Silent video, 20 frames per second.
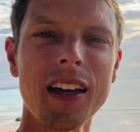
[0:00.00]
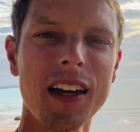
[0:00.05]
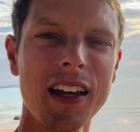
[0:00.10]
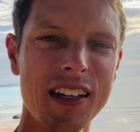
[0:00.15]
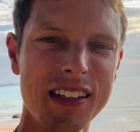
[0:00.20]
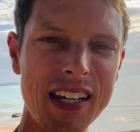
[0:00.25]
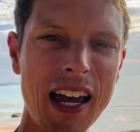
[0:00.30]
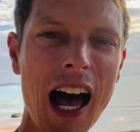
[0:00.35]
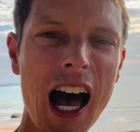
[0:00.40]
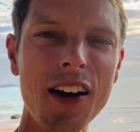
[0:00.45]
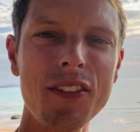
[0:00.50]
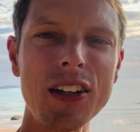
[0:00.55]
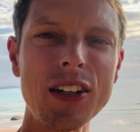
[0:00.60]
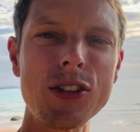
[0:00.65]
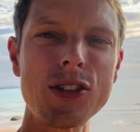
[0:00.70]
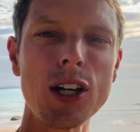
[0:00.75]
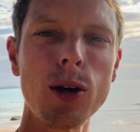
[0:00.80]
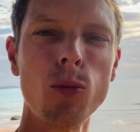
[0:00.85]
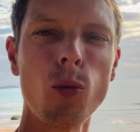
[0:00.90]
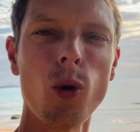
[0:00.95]
is having
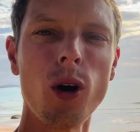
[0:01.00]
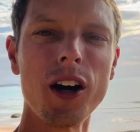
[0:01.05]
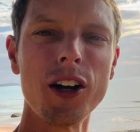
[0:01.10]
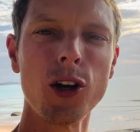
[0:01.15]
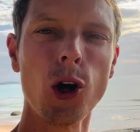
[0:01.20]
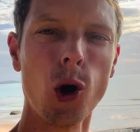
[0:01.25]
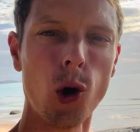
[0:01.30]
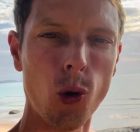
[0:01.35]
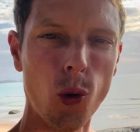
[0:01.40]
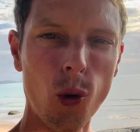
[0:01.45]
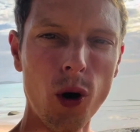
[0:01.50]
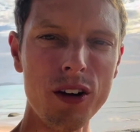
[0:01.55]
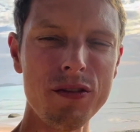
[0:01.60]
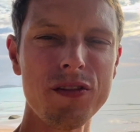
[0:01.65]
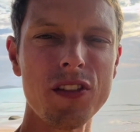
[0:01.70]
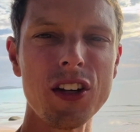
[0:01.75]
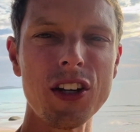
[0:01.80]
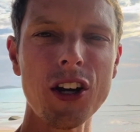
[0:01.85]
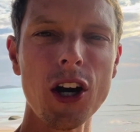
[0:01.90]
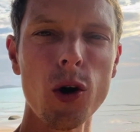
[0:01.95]
someone on
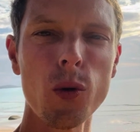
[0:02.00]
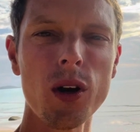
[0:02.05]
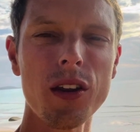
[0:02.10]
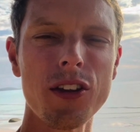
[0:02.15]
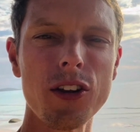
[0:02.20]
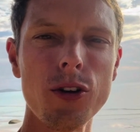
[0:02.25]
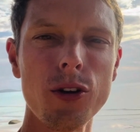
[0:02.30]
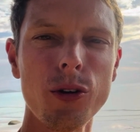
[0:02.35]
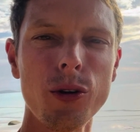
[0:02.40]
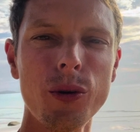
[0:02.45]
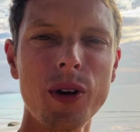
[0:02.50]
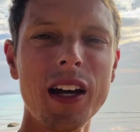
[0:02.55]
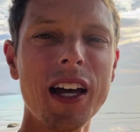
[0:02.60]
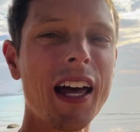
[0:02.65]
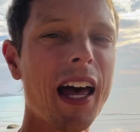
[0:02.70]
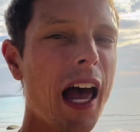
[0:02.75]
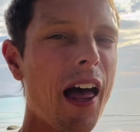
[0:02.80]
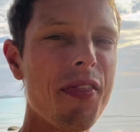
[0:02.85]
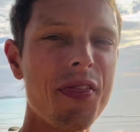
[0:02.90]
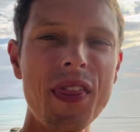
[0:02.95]
video with you.
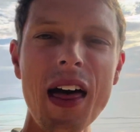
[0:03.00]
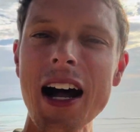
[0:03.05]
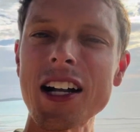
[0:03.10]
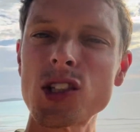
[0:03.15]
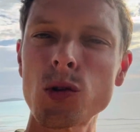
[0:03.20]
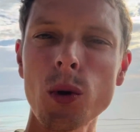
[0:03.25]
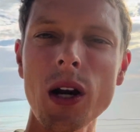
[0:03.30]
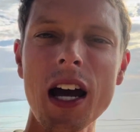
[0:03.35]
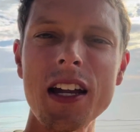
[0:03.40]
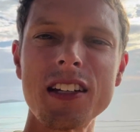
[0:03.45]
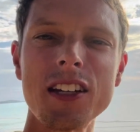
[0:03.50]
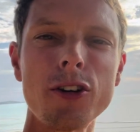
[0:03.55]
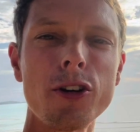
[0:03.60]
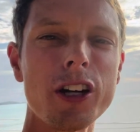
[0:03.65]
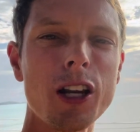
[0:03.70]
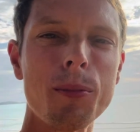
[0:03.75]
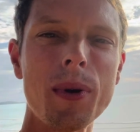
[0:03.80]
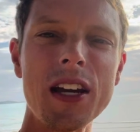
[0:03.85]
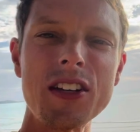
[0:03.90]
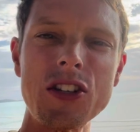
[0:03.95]
And that's what I did on
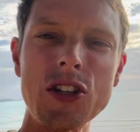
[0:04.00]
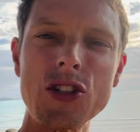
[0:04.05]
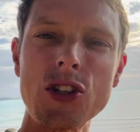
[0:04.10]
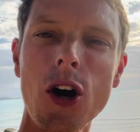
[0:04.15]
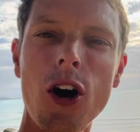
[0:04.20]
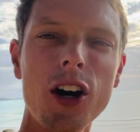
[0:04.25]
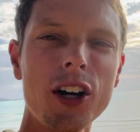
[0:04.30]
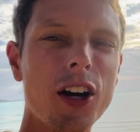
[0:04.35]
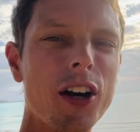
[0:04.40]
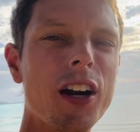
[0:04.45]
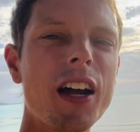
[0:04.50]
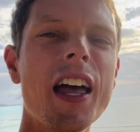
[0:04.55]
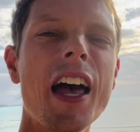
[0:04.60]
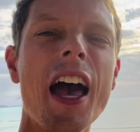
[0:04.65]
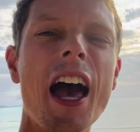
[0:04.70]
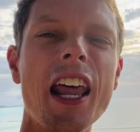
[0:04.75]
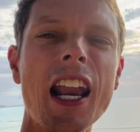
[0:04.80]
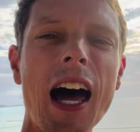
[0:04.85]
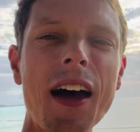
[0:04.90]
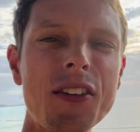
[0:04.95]
Amazing Talker.
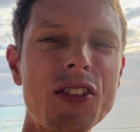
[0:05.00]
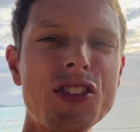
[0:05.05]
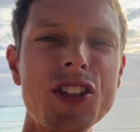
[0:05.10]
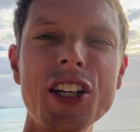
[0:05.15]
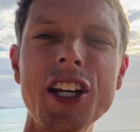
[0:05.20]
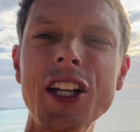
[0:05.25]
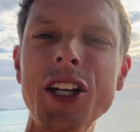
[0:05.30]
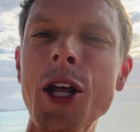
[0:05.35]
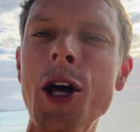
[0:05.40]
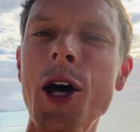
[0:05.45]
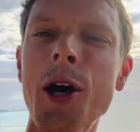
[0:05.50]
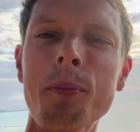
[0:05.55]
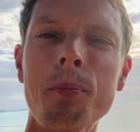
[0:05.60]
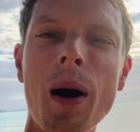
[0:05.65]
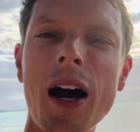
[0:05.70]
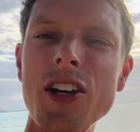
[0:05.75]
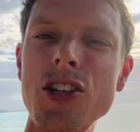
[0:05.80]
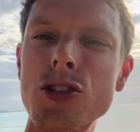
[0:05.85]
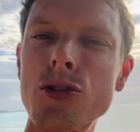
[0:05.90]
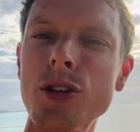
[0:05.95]
And I've seen
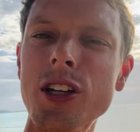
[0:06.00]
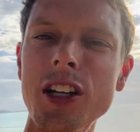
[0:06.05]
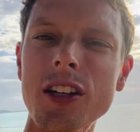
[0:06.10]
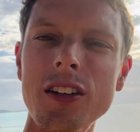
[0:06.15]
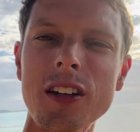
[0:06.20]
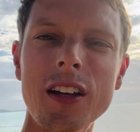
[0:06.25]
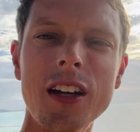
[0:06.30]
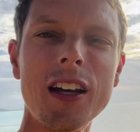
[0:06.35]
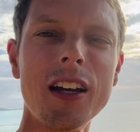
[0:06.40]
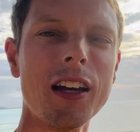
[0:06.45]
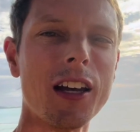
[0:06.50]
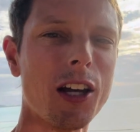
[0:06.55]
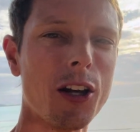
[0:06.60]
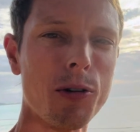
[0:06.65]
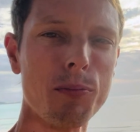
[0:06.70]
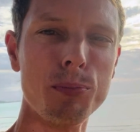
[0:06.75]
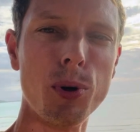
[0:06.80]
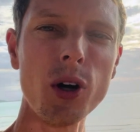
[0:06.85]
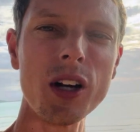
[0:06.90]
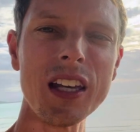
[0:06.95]
my student
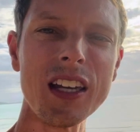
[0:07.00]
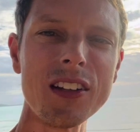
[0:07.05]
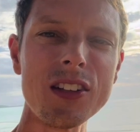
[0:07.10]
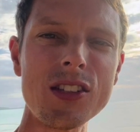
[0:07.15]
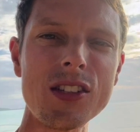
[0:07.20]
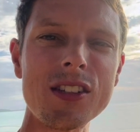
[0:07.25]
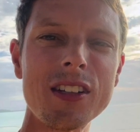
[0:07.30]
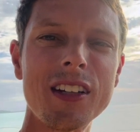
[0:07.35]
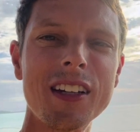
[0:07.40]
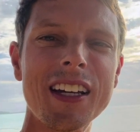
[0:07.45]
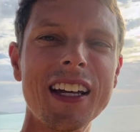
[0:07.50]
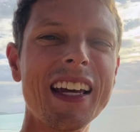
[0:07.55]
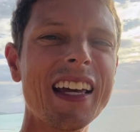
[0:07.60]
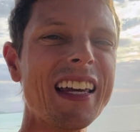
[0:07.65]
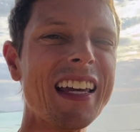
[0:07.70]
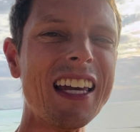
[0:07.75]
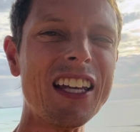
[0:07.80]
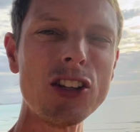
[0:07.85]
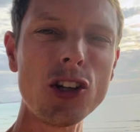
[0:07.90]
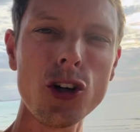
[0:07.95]
bookings
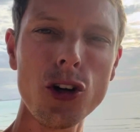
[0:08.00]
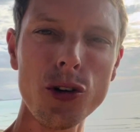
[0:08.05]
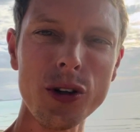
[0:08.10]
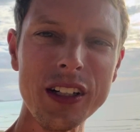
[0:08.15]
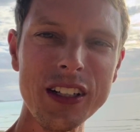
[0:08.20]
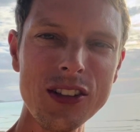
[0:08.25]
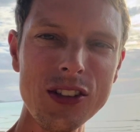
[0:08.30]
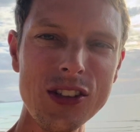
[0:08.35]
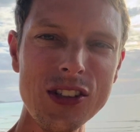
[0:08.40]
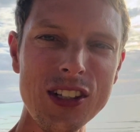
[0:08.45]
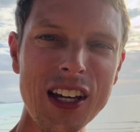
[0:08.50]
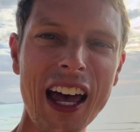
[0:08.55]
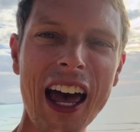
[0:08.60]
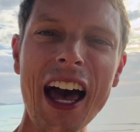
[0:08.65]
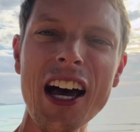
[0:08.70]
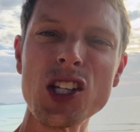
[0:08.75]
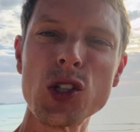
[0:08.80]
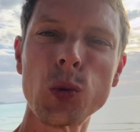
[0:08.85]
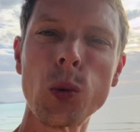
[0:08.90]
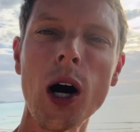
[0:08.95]
increase
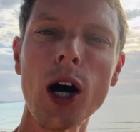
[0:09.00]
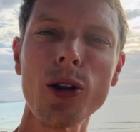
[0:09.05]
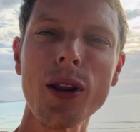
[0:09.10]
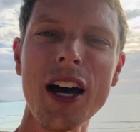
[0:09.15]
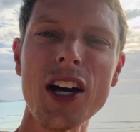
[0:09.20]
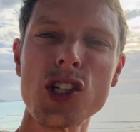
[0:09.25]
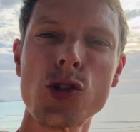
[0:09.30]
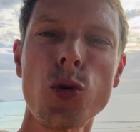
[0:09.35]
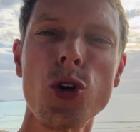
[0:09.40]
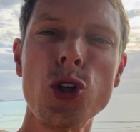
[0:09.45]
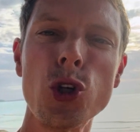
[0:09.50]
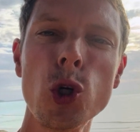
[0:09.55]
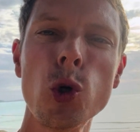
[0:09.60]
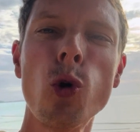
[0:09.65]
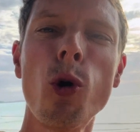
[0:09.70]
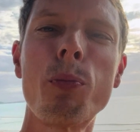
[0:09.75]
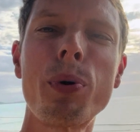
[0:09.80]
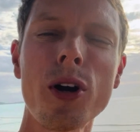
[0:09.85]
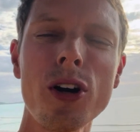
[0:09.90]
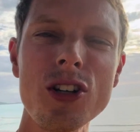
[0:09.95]
as well as
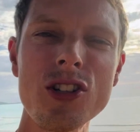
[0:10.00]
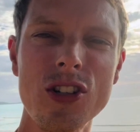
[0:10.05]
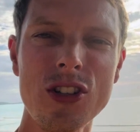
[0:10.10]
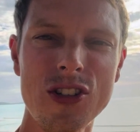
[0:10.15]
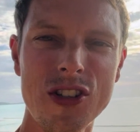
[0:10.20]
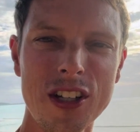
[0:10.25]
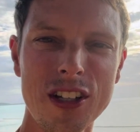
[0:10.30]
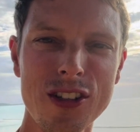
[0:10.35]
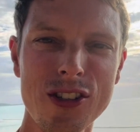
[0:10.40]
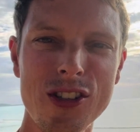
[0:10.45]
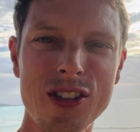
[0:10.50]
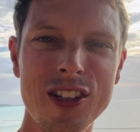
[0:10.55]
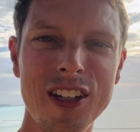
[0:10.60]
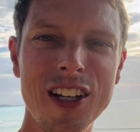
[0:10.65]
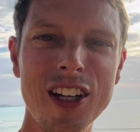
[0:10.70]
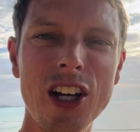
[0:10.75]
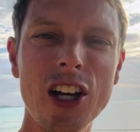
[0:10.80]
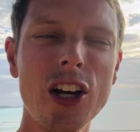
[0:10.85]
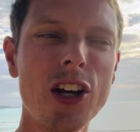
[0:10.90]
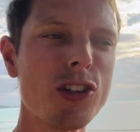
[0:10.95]
renewal purchases.
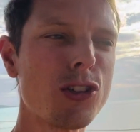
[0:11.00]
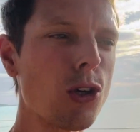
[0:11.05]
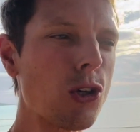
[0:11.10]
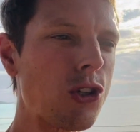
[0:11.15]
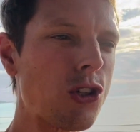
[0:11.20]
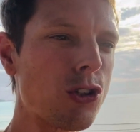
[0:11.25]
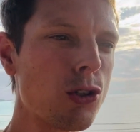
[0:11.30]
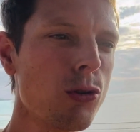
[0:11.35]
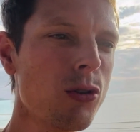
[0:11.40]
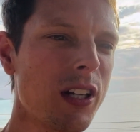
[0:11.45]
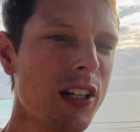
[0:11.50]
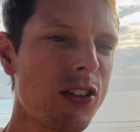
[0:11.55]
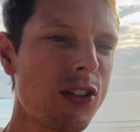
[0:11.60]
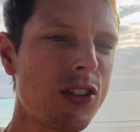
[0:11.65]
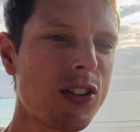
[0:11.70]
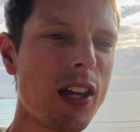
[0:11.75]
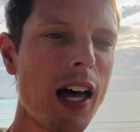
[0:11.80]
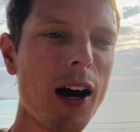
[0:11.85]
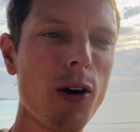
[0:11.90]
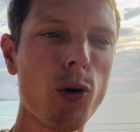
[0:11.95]
So students
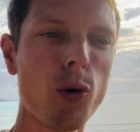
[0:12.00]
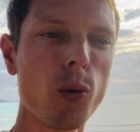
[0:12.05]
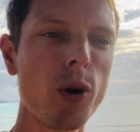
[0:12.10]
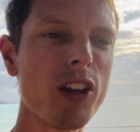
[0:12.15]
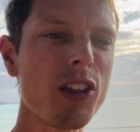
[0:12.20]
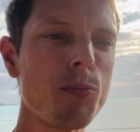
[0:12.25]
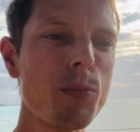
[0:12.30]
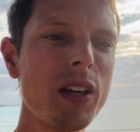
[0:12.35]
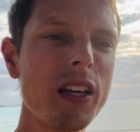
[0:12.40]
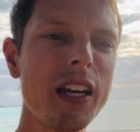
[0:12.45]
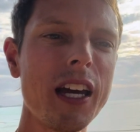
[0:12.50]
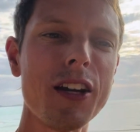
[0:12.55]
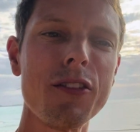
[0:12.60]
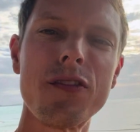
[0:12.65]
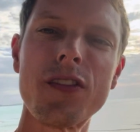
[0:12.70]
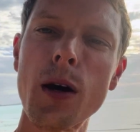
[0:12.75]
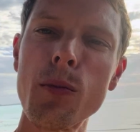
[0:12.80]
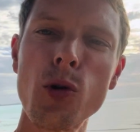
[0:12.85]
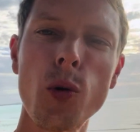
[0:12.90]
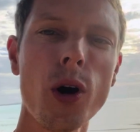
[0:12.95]
that were with me in
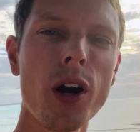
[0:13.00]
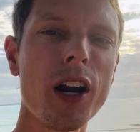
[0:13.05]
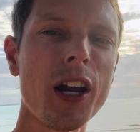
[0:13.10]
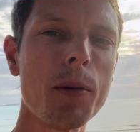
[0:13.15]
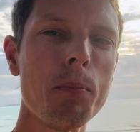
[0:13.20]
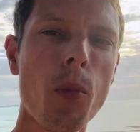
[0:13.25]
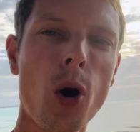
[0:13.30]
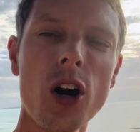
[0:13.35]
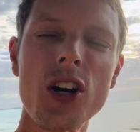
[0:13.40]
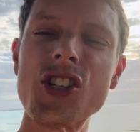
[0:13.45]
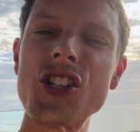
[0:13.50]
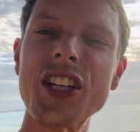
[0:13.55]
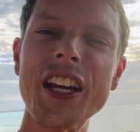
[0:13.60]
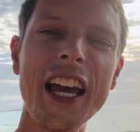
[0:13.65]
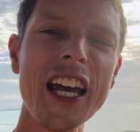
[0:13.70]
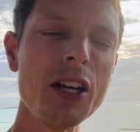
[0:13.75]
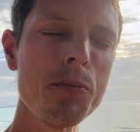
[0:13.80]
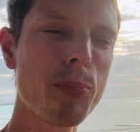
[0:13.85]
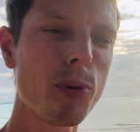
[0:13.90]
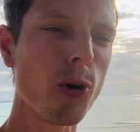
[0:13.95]
February, March, and
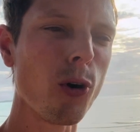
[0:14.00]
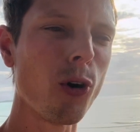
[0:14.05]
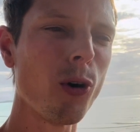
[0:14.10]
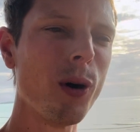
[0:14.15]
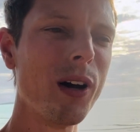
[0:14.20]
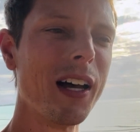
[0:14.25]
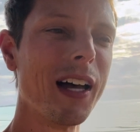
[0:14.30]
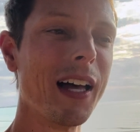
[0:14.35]
April